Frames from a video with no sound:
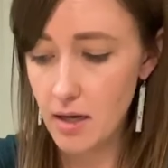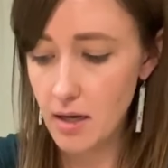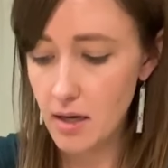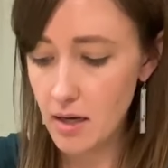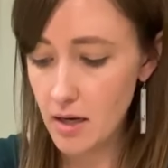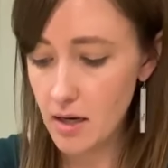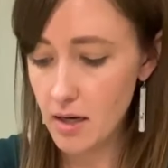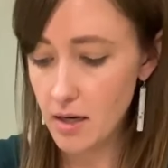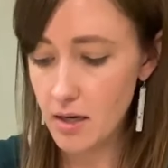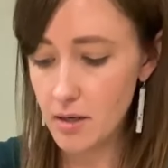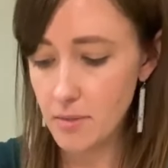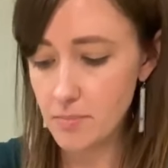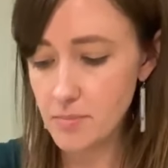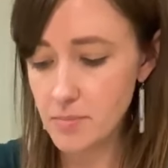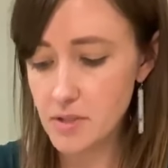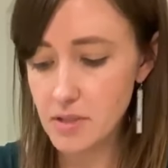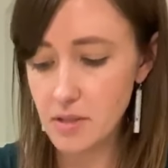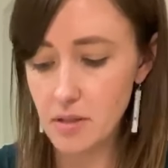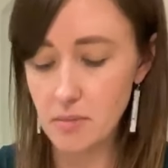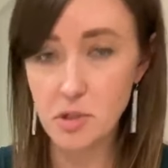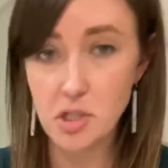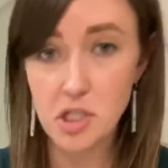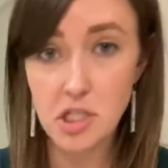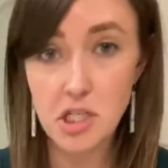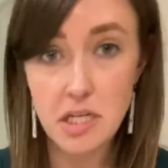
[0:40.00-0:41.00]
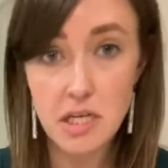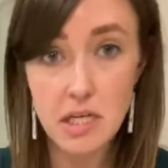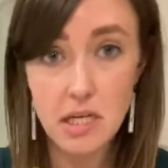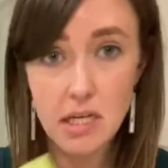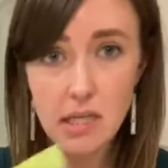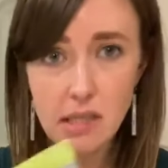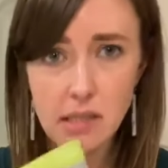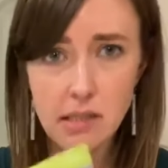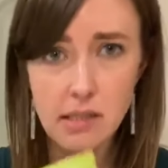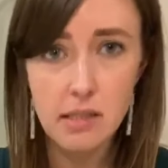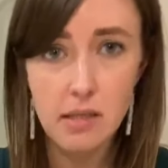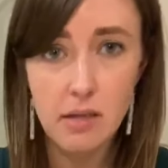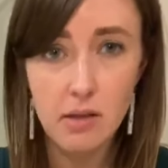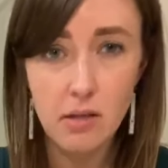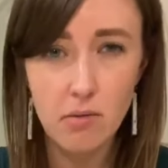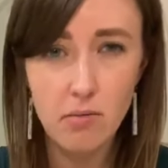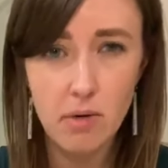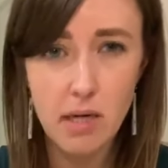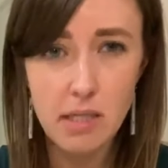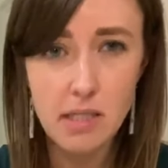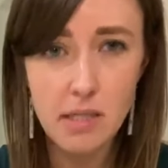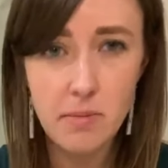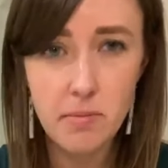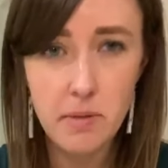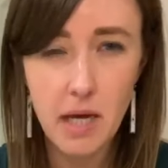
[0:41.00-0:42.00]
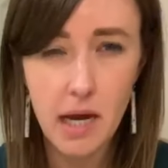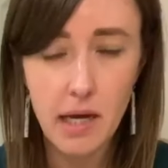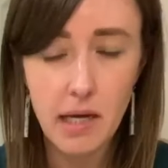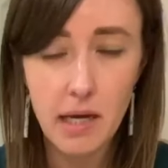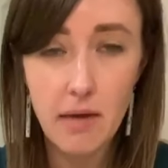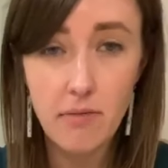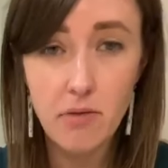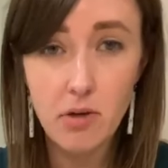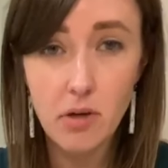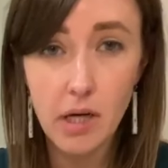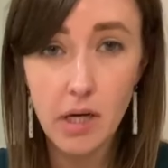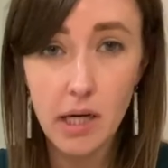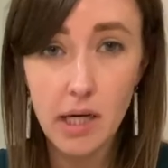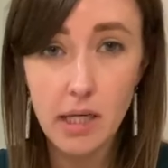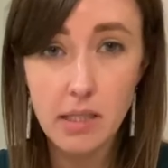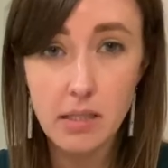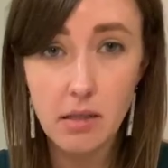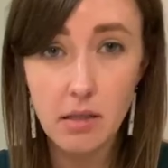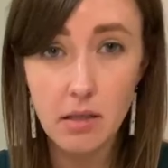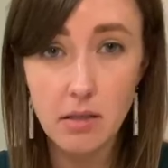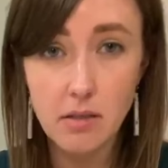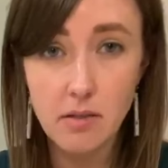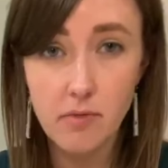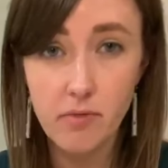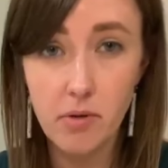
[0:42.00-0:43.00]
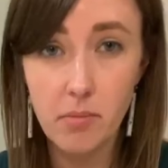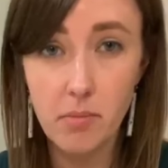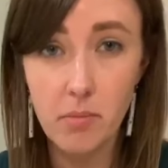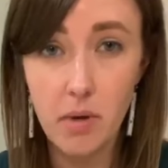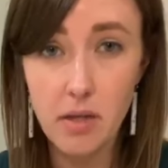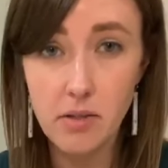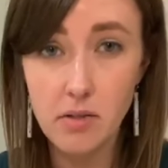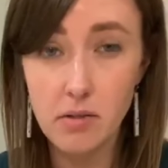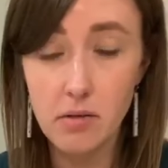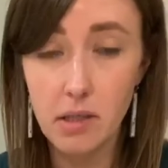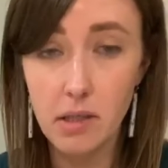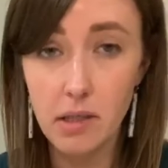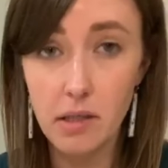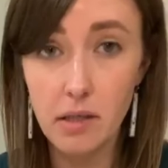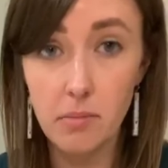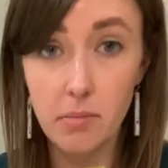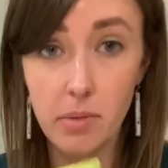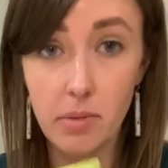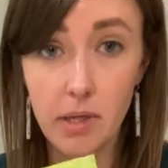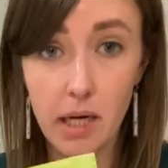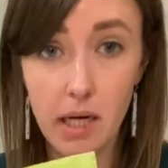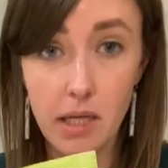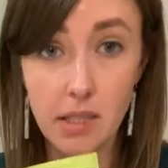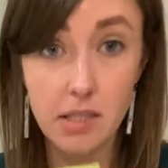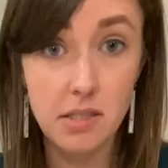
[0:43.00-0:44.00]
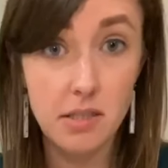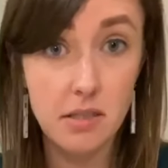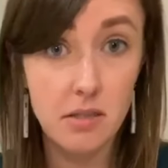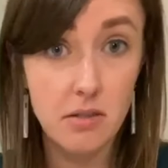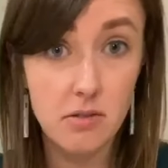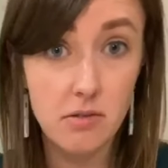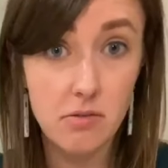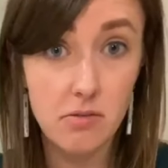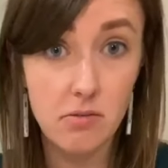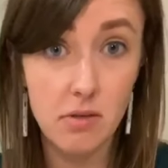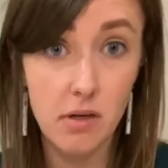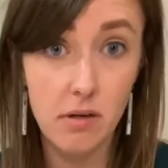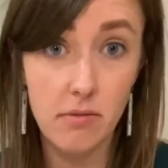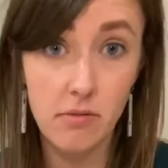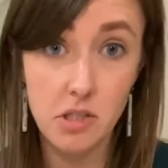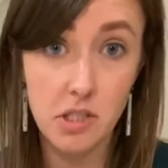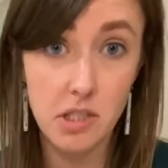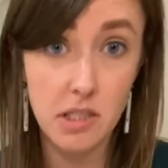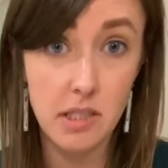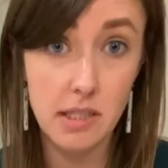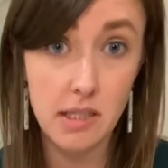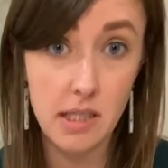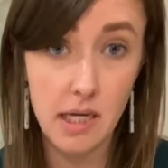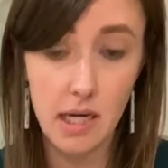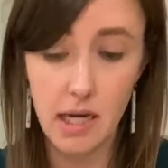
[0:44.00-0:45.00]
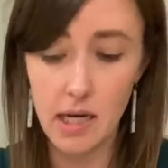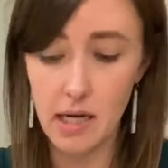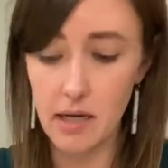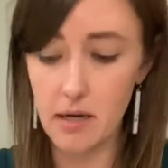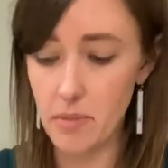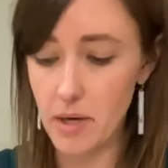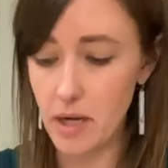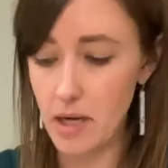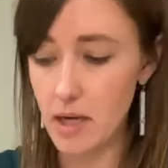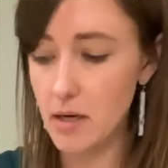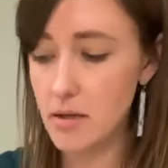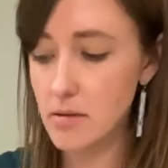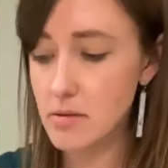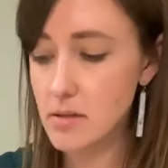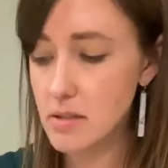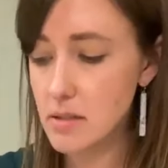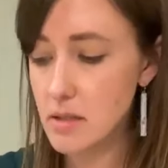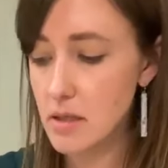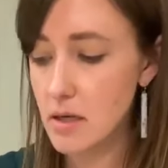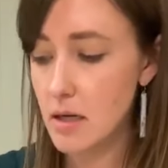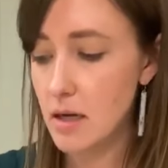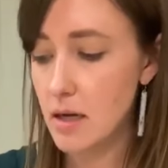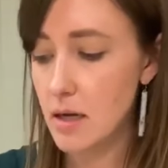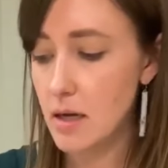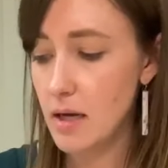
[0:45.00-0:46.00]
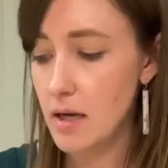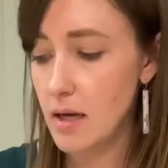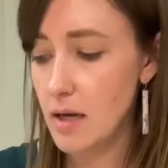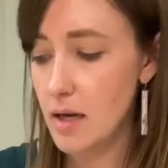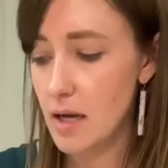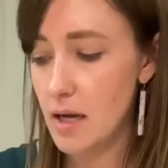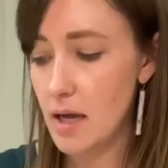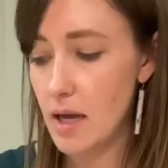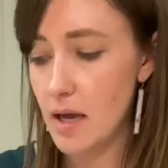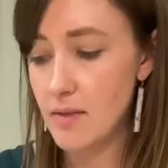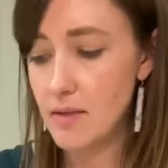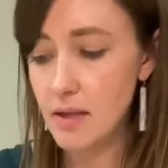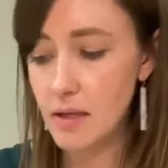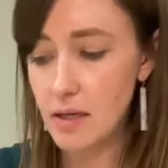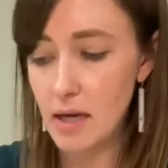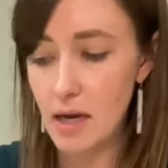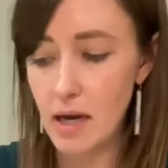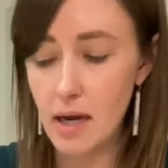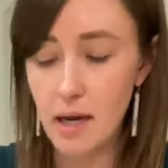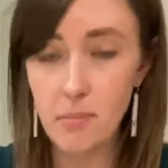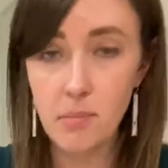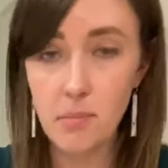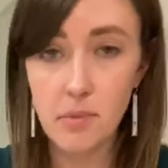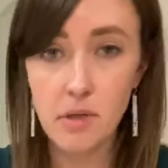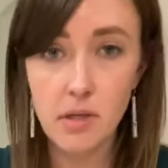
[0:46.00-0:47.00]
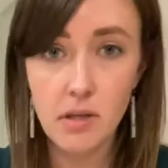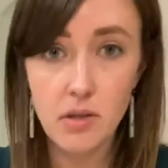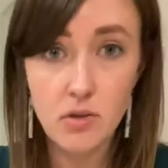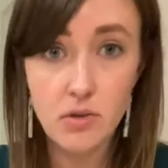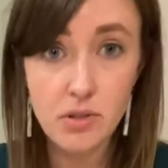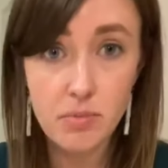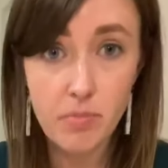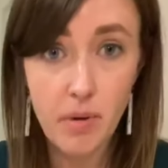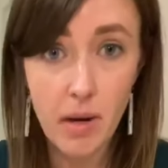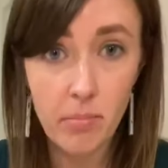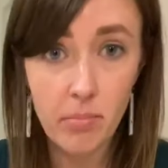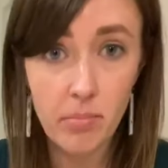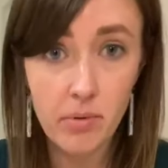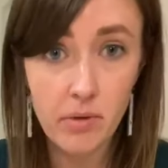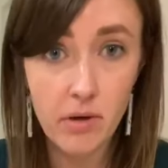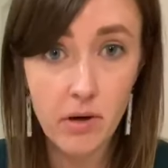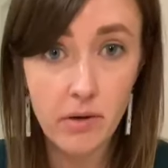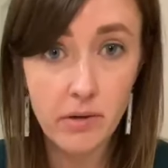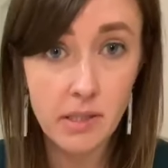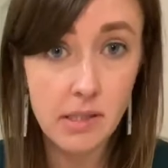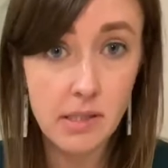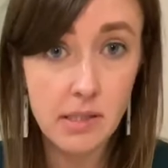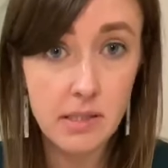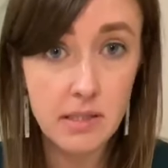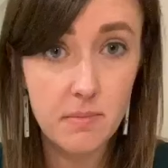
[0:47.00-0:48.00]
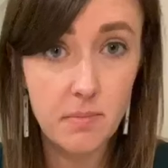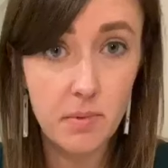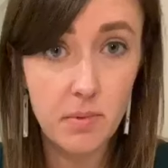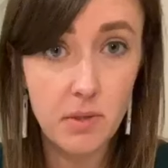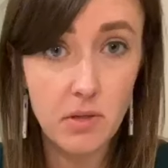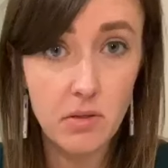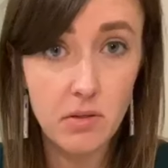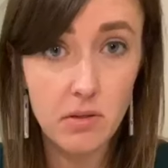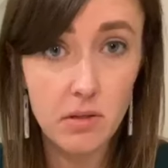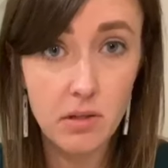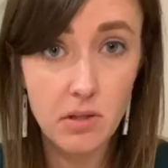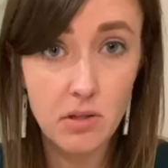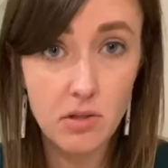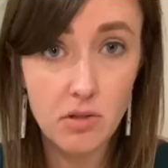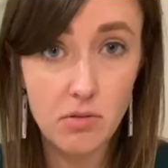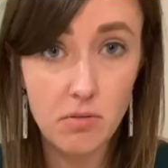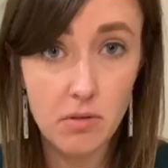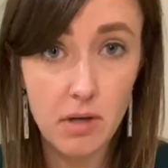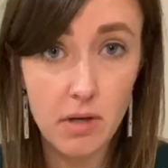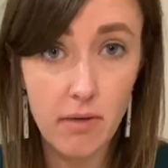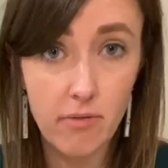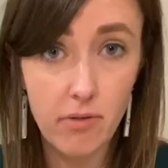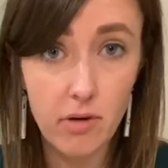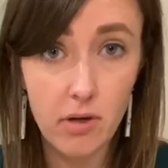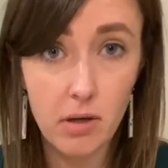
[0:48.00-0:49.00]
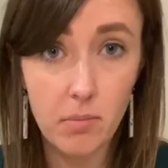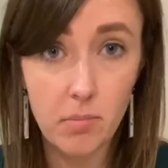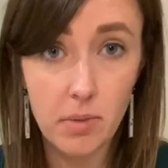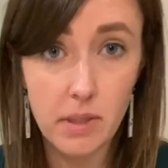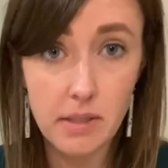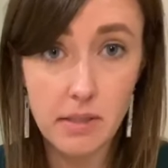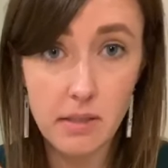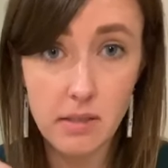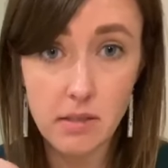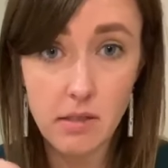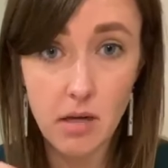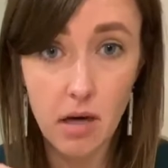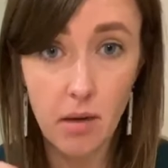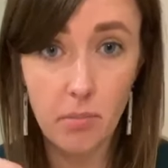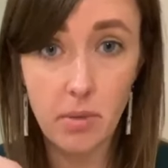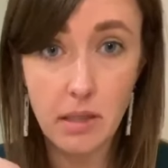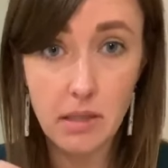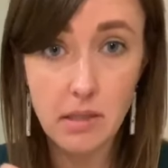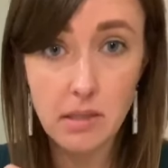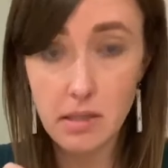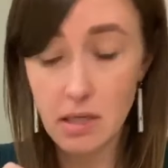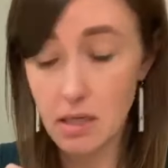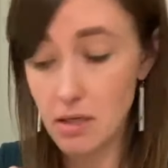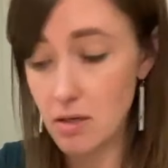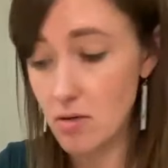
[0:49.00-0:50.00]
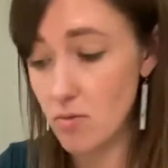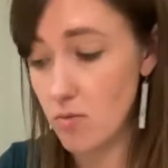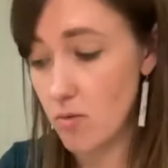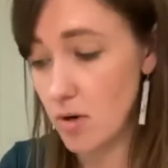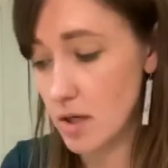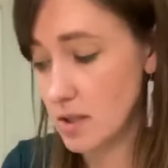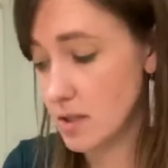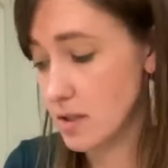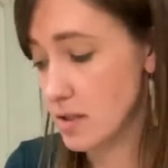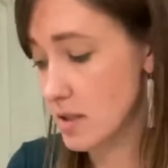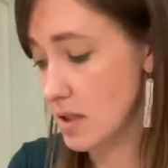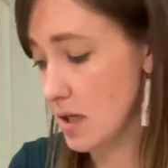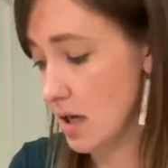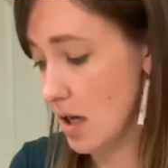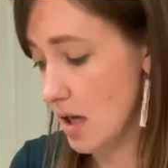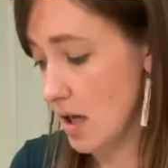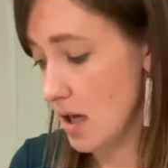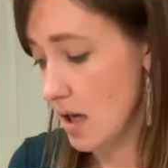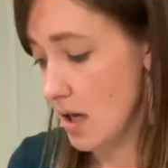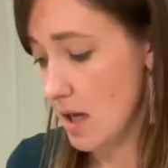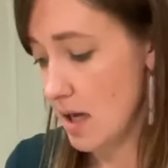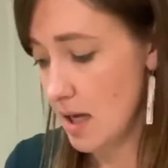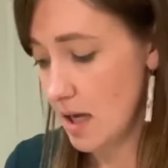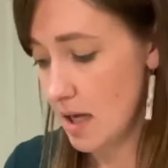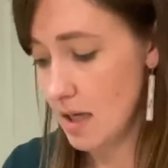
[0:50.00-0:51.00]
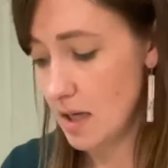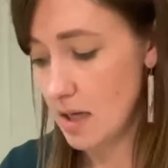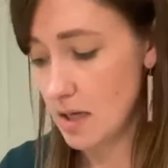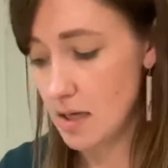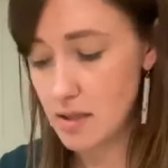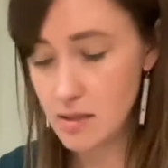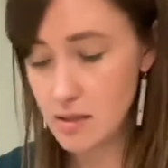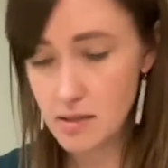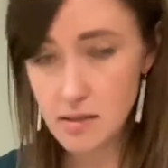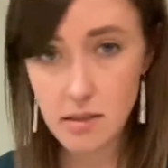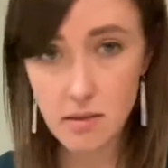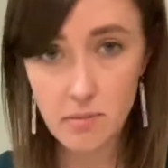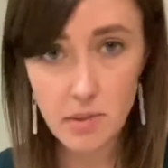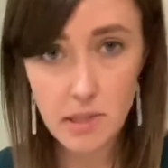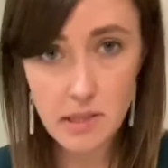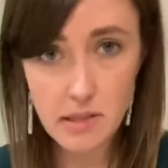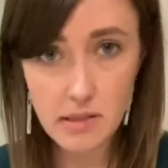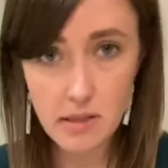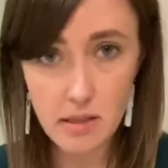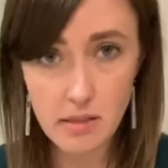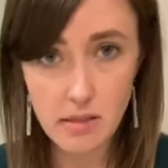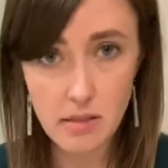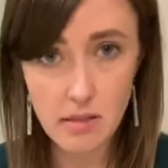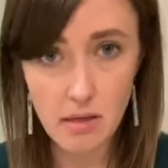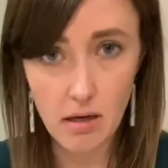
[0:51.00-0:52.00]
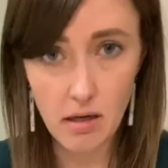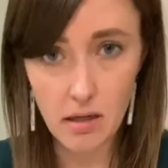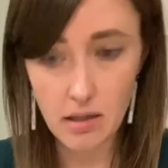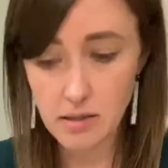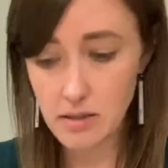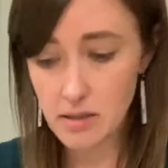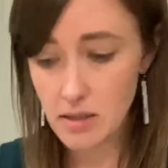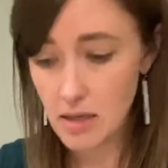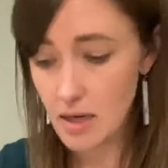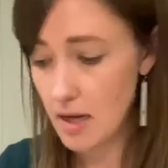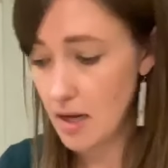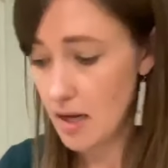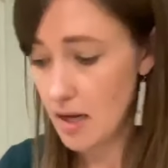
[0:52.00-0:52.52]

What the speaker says: some cheese. The recipe I gave you guys calls for mozzarella, but I just used whatever cheese I had at my house. And then I'm gonna use pepperonis, but you can use whatever pizza toppings that you want, and some pizza sauce.